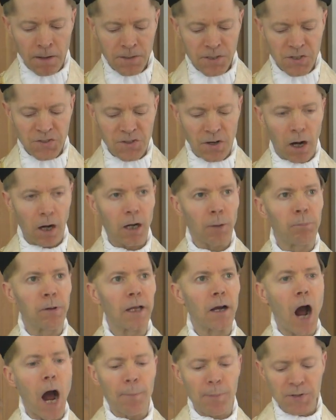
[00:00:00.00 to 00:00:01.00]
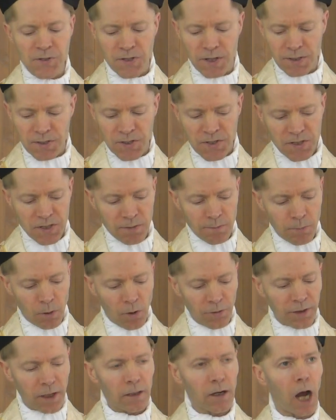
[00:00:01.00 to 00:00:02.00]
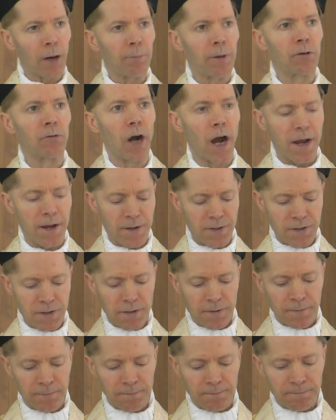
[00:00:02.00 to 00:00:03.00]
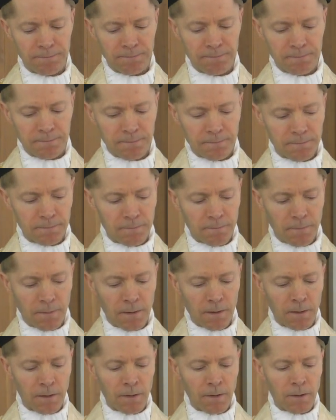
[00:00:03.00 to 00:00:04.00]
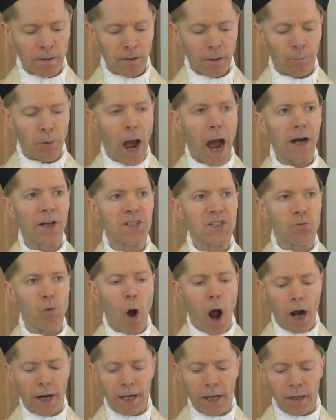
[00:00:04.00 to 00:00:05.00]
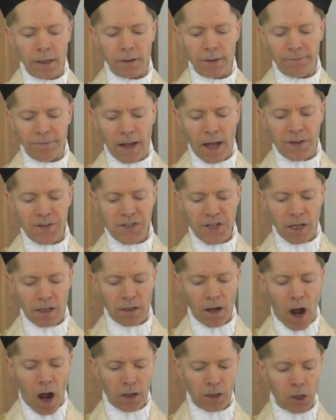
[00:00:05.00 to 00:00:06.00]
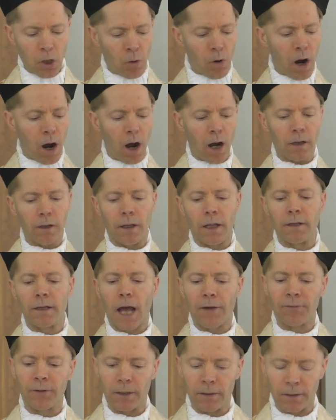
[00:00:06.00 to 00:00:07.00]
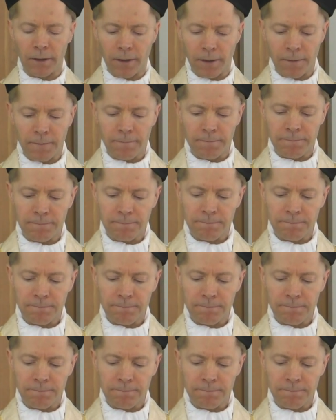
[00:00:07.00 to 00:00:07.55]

Since they are complete opposites, both cannot be right. The practice of walking the fence cannot go on indefinitely.